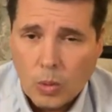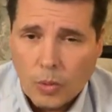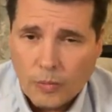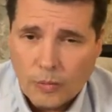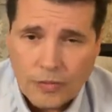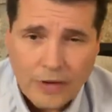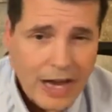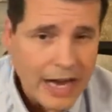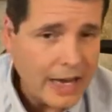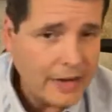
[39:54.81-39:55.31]

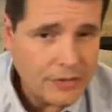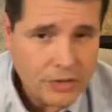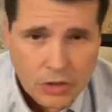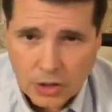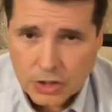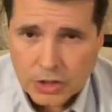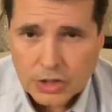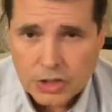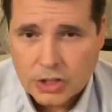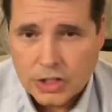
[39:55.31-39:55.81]
5
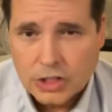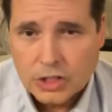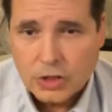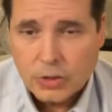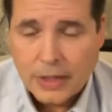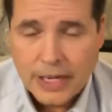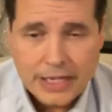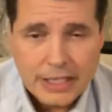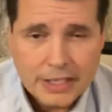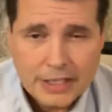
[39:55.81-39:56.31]
surgeons can
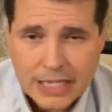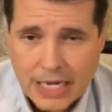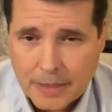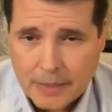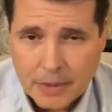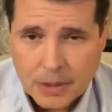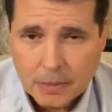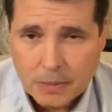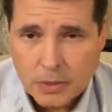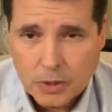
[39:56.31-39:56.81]
do
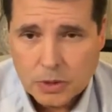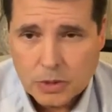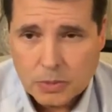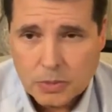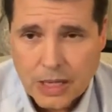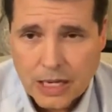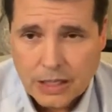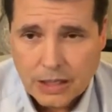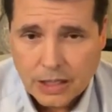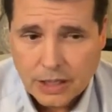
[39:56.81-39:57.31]
endoscopic approach
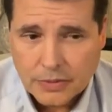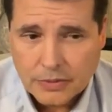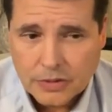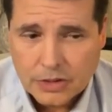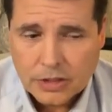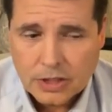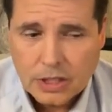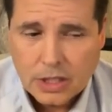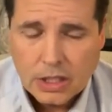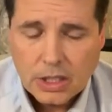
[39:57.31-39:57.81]
brow
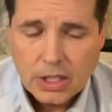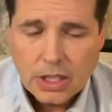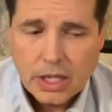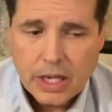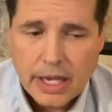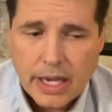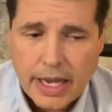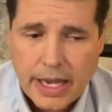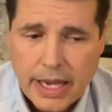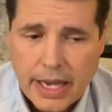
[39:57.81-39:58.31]
lifts
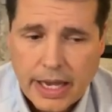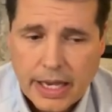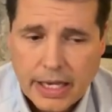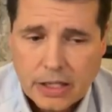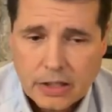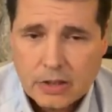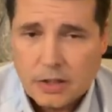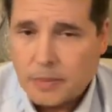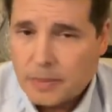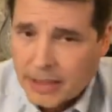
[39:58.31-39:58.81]

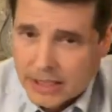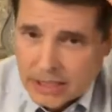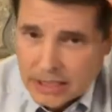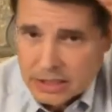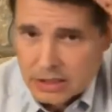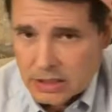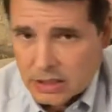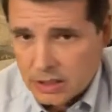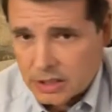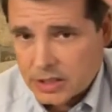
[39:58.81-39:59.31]
and to make
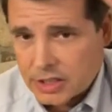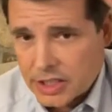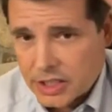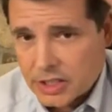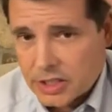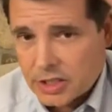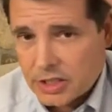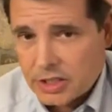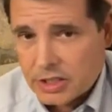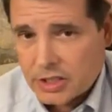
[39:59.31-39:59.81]
these little
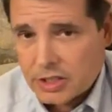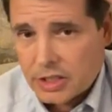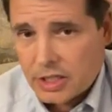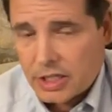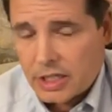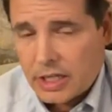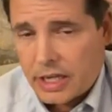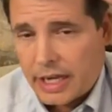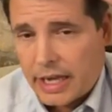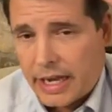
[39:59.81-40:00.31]
incisions,
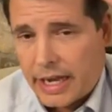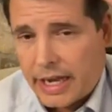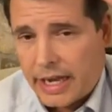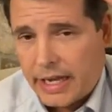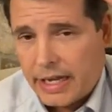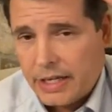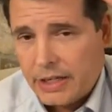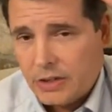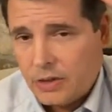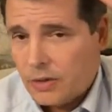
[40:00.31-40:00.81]

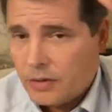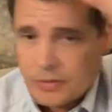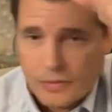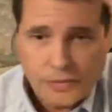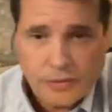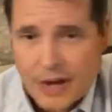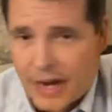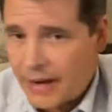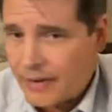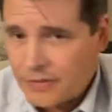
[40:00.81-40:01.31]
and you have
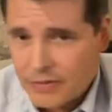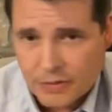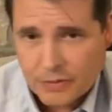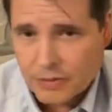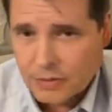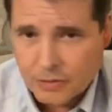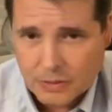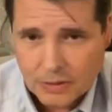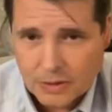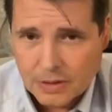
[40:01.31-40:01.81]
5
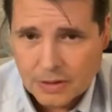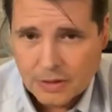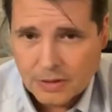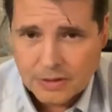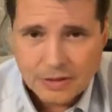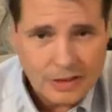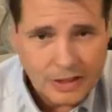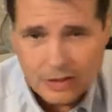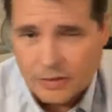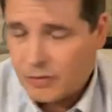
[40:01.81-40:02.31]
different
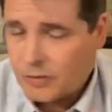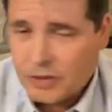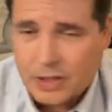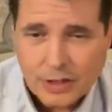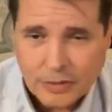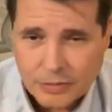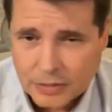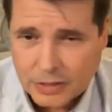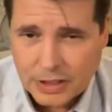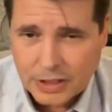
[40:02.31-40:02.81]

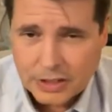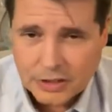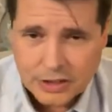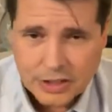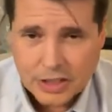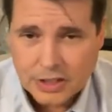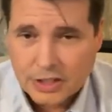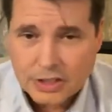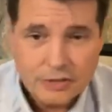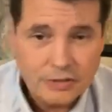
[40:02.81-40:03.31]

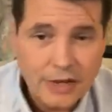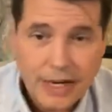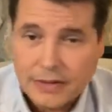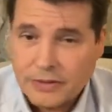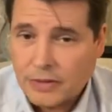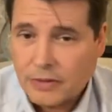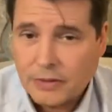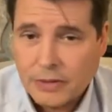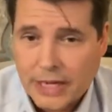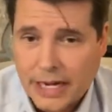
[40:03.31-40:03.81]
incisions, 5
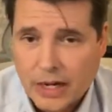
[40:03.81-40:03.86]
different